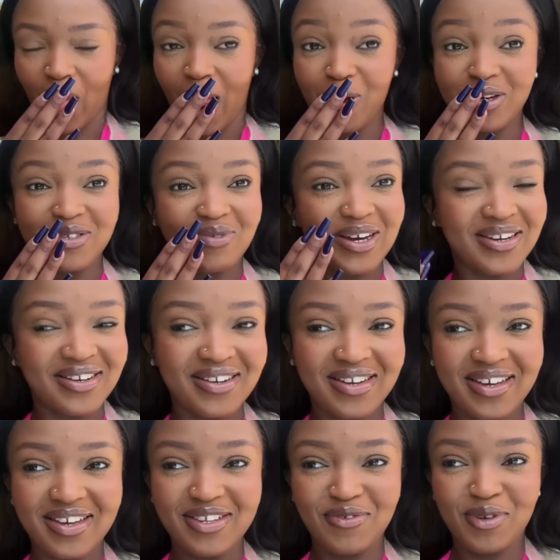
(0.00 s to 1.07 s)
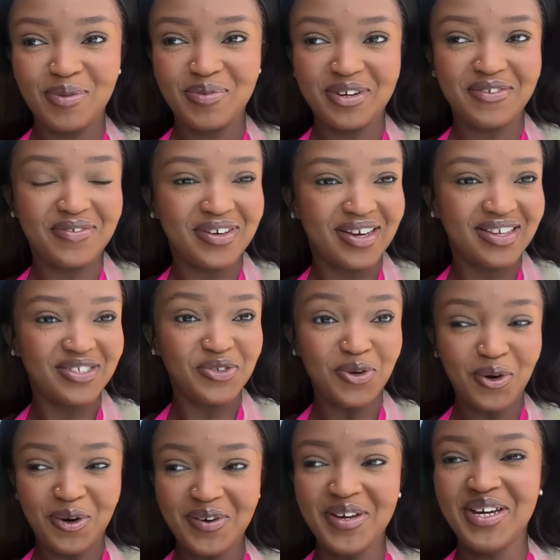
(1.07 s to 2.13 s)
was running late for breakfast. Yo.